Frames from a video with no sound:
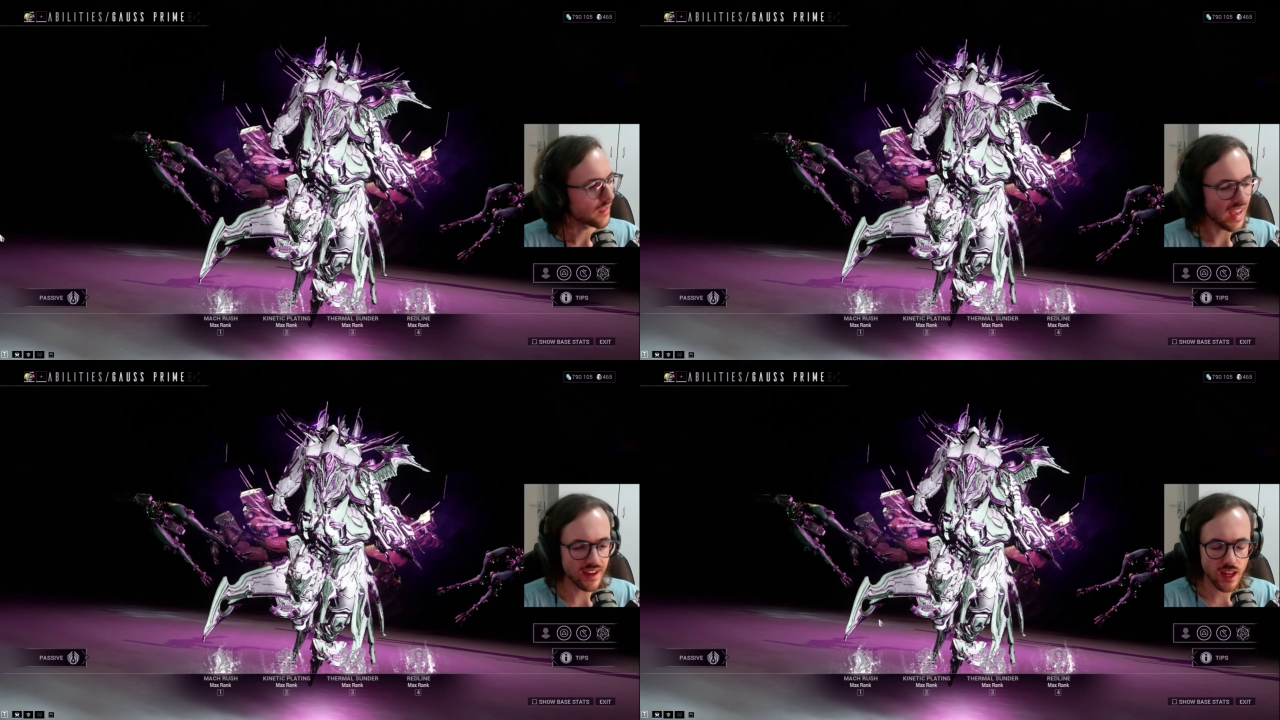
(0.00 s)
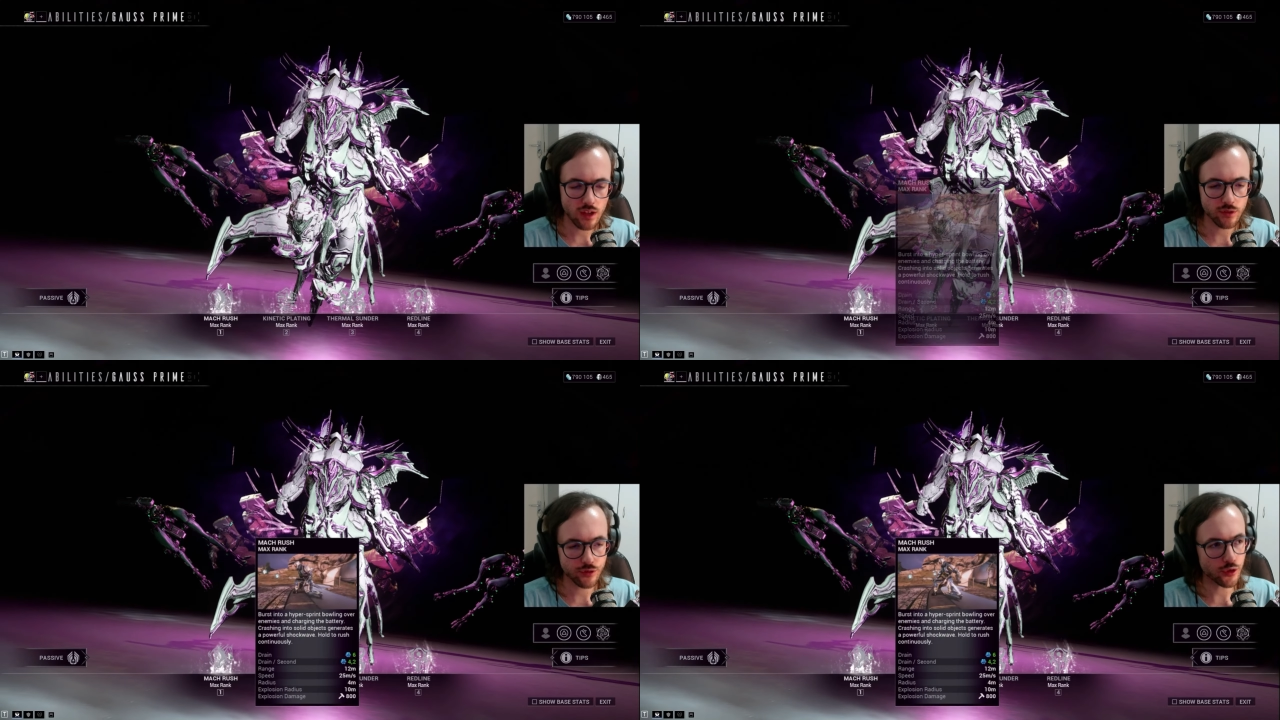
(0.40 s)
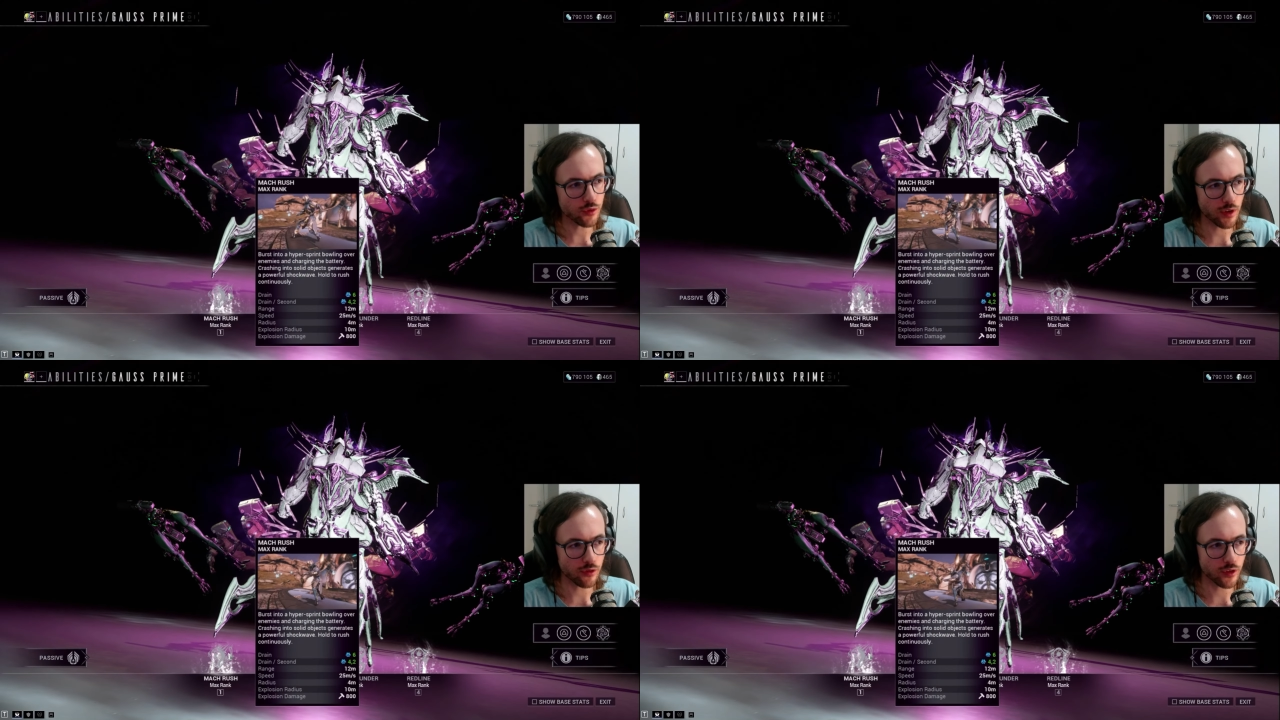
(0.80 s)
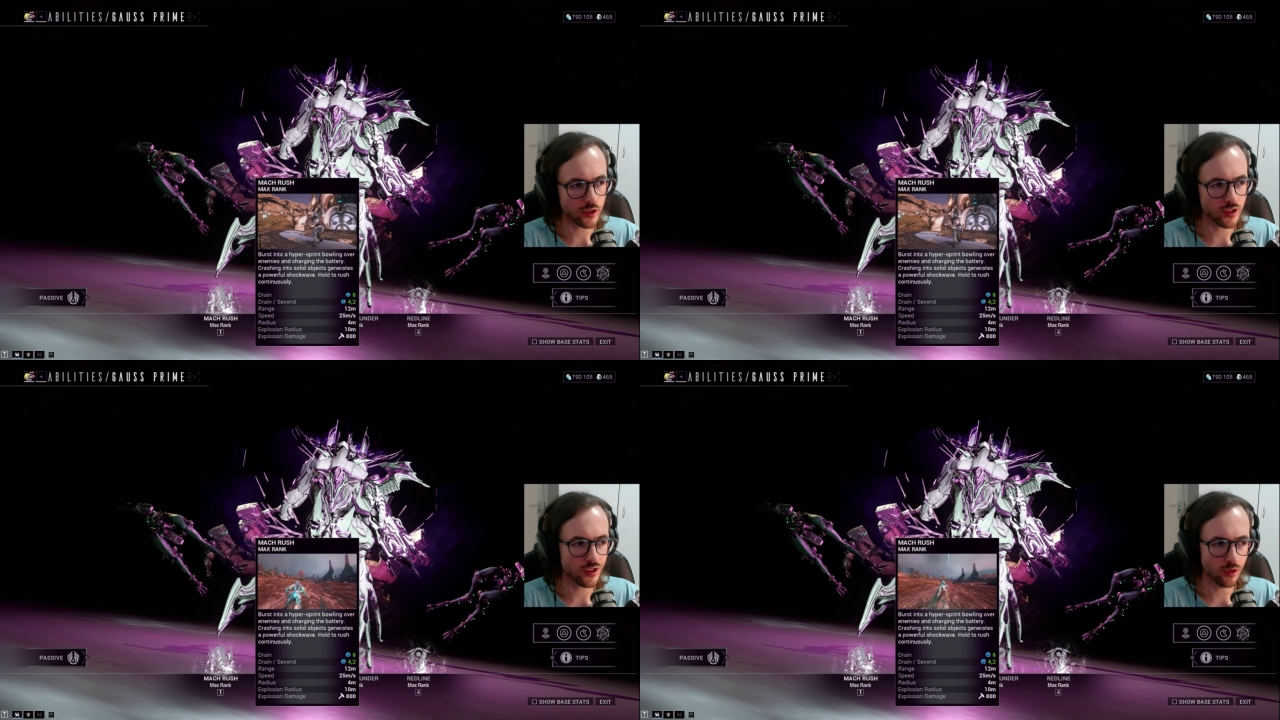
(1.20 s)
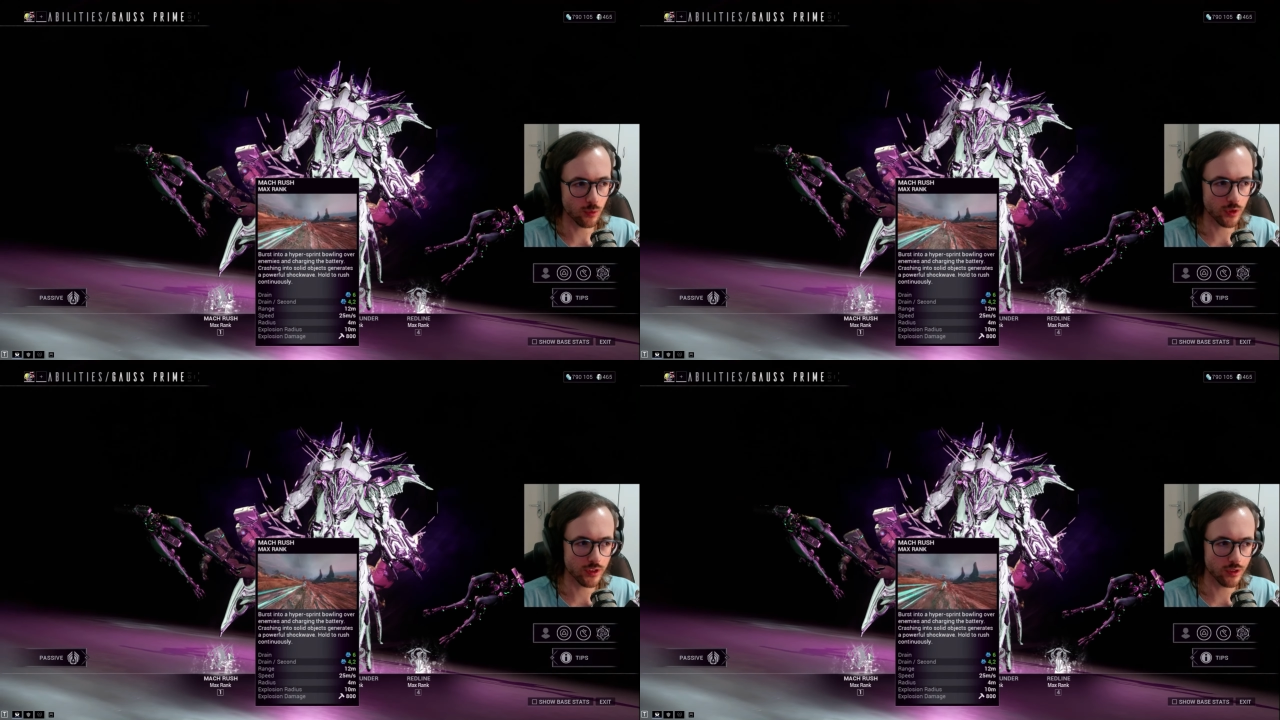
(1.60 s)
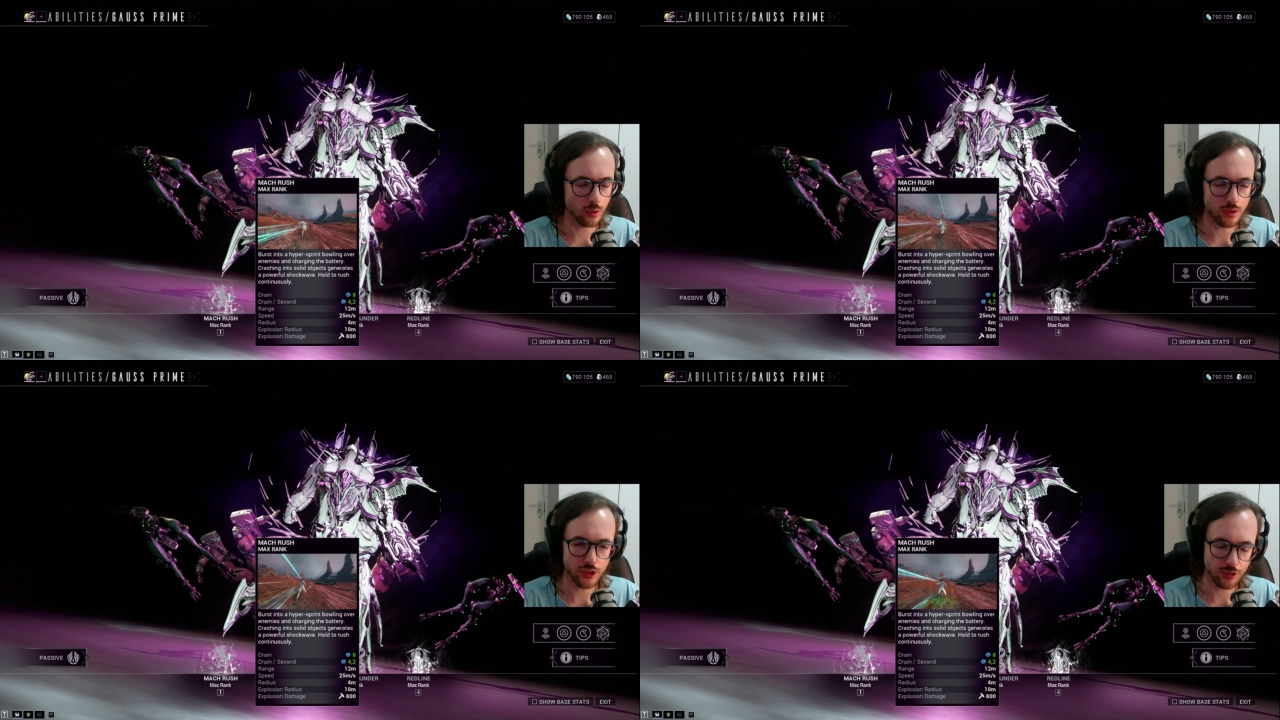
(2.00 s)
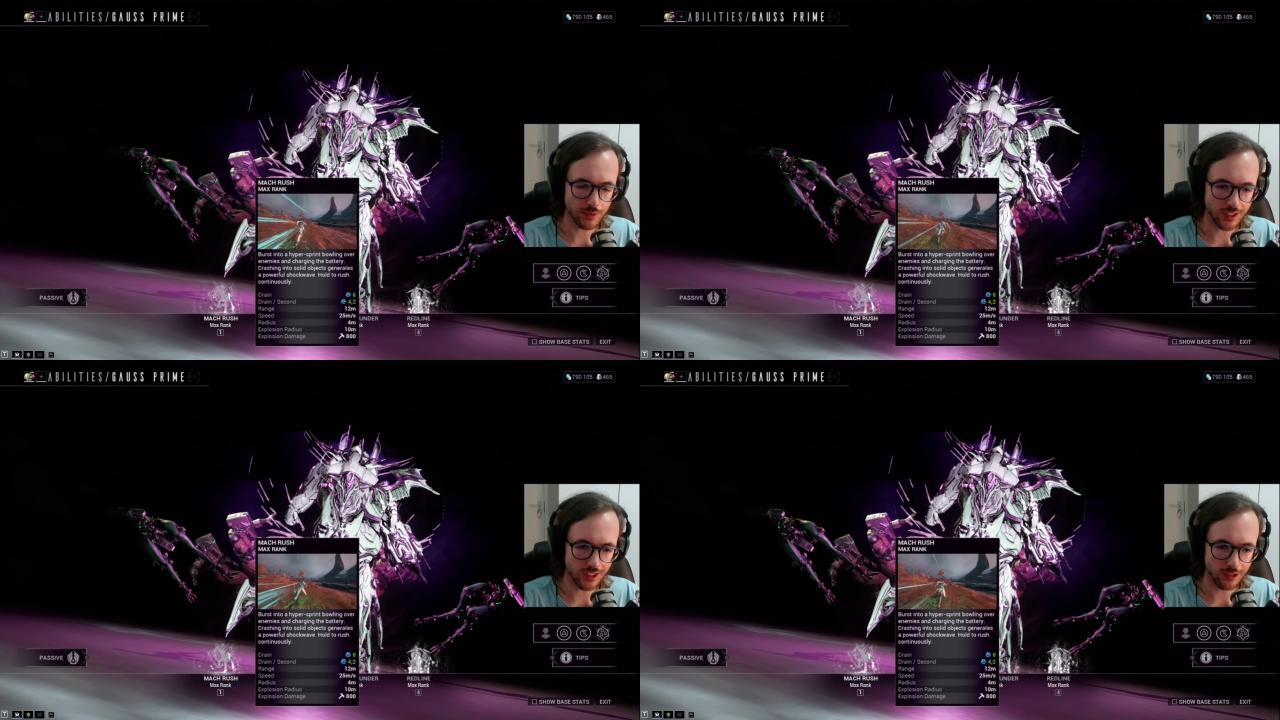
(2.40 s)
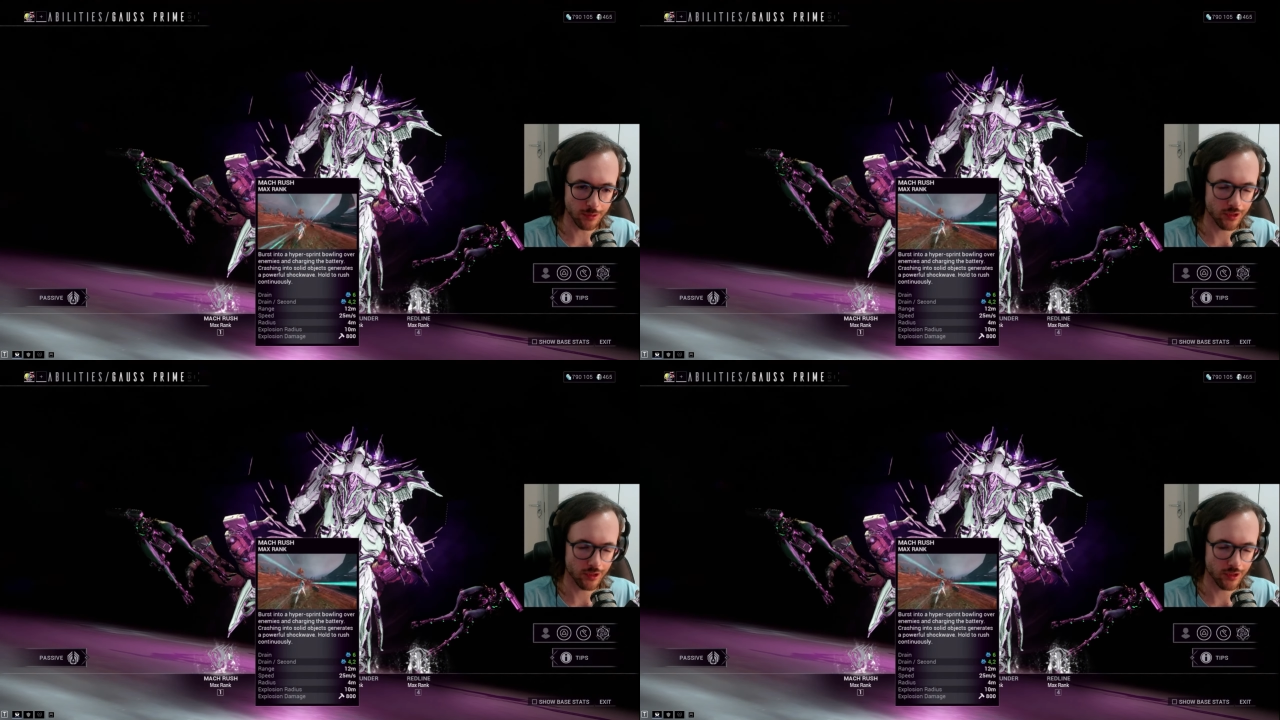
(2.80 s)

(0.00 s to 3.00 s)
And now for reference, the one and only speed demon,